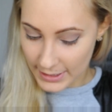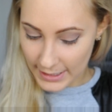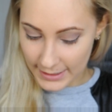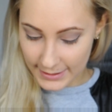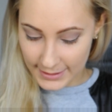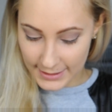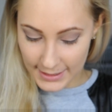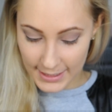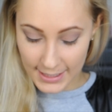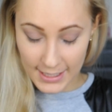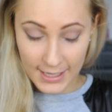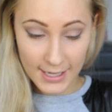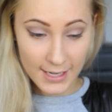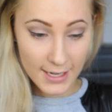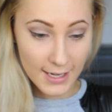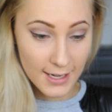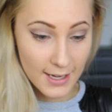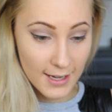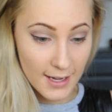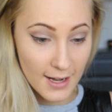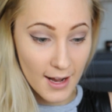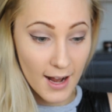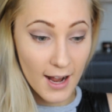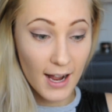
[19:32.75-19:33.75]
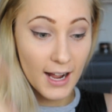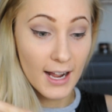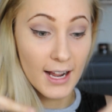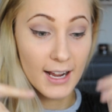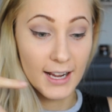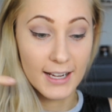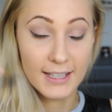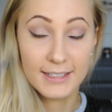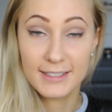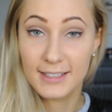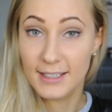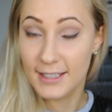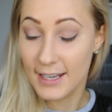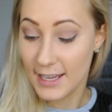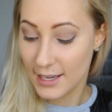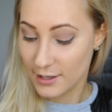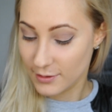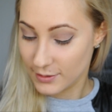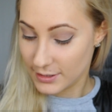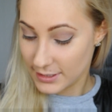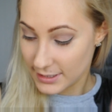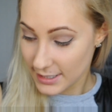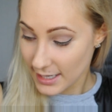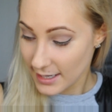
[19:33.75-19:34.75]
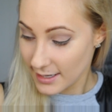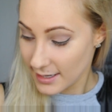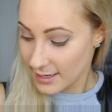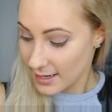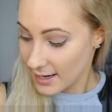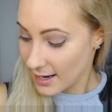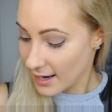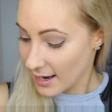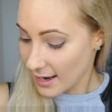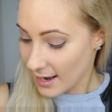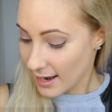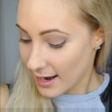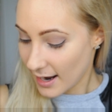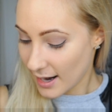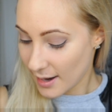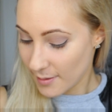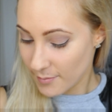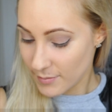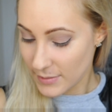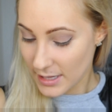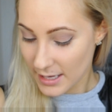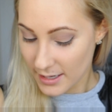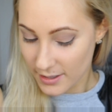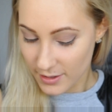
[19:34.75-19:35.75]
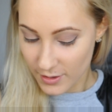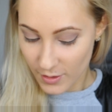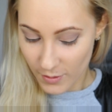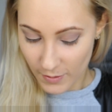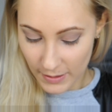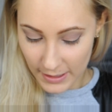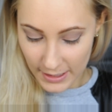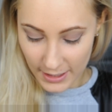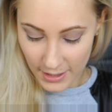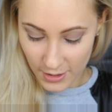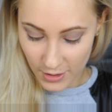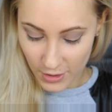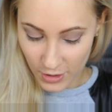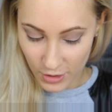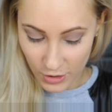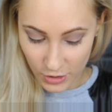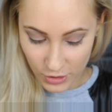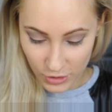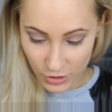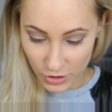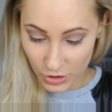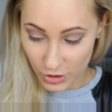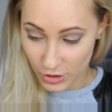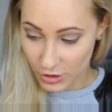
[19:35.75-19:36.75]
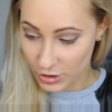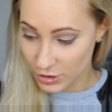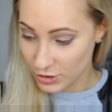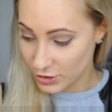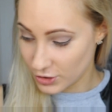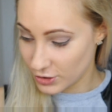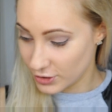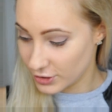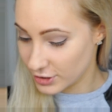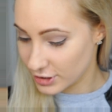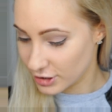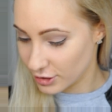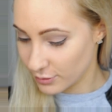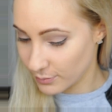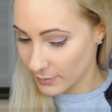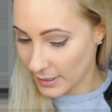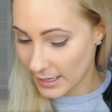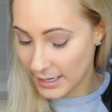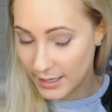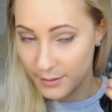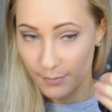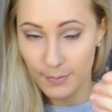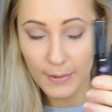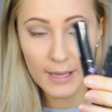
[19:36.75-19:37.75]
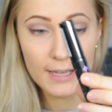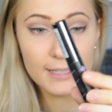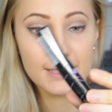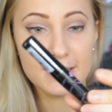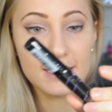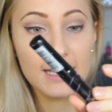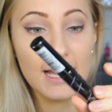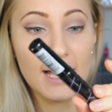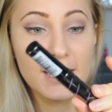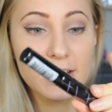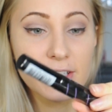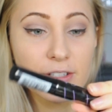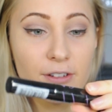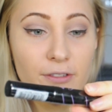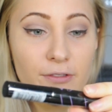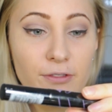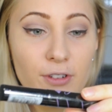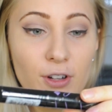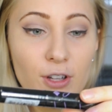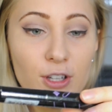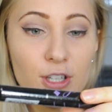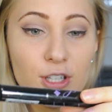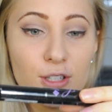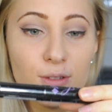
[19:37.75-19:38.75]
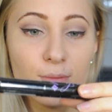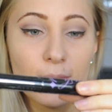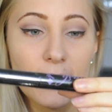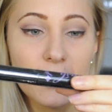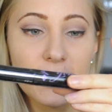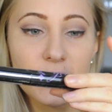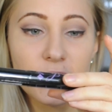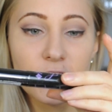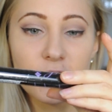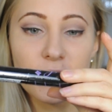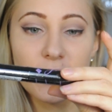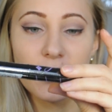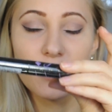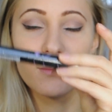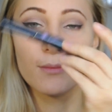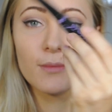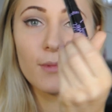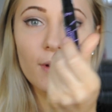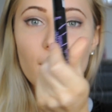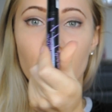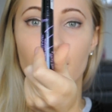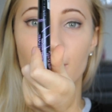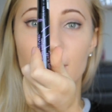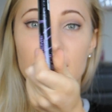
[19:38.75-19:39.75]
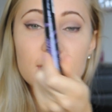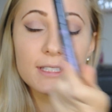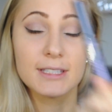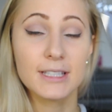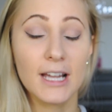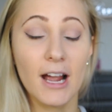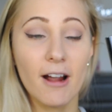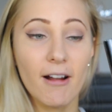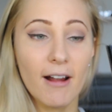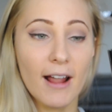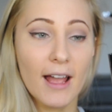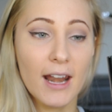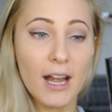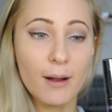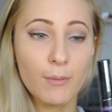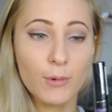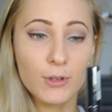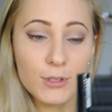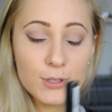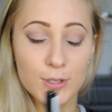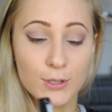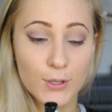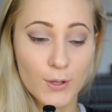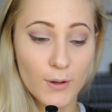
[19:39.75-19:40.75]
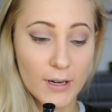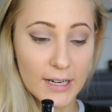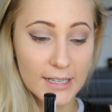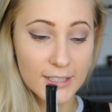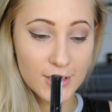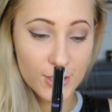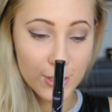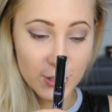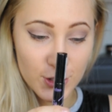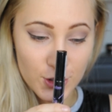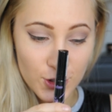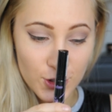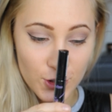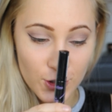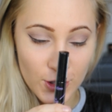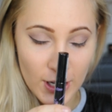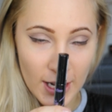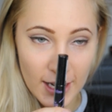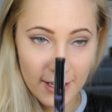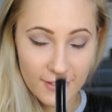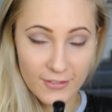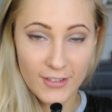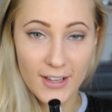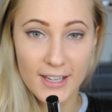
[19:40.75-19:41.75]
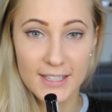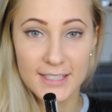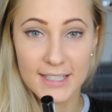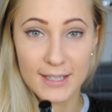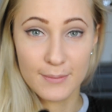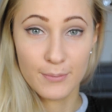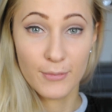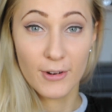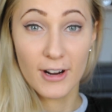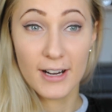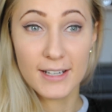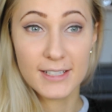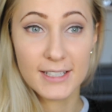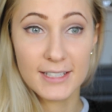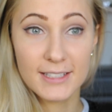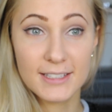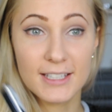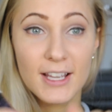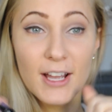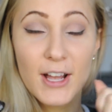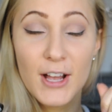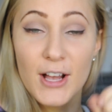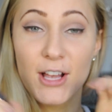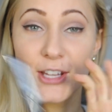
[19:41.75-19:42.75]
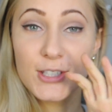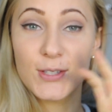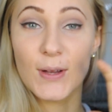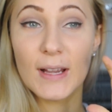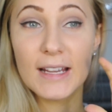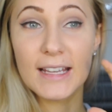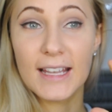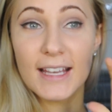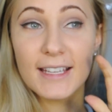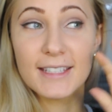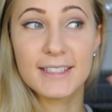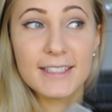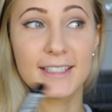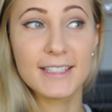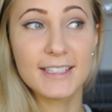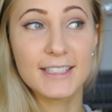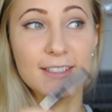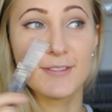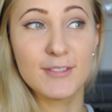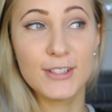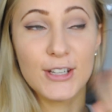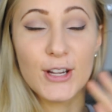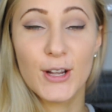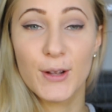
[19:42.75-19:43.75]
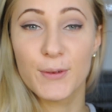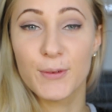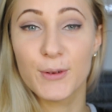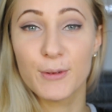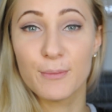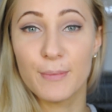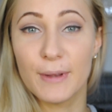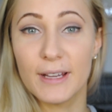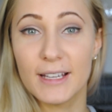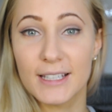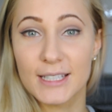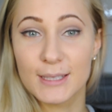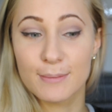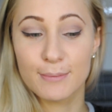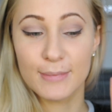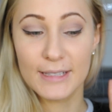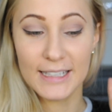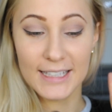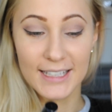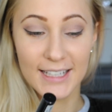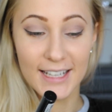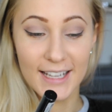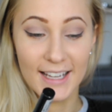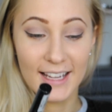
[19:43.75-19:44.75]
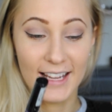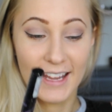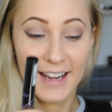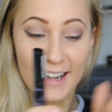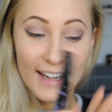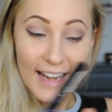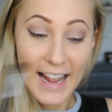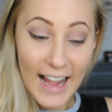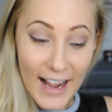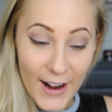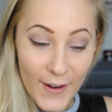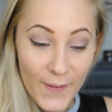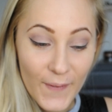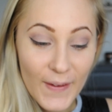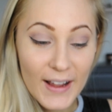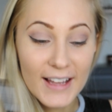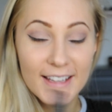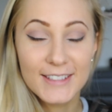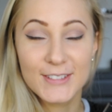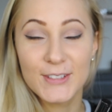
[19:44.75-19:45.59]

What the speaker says: So that's the eyes now done. I'm then going to use my Best Lash Volume Extreme Mascara, and I'm also going to do a first impressions. So I guess this video will be split now.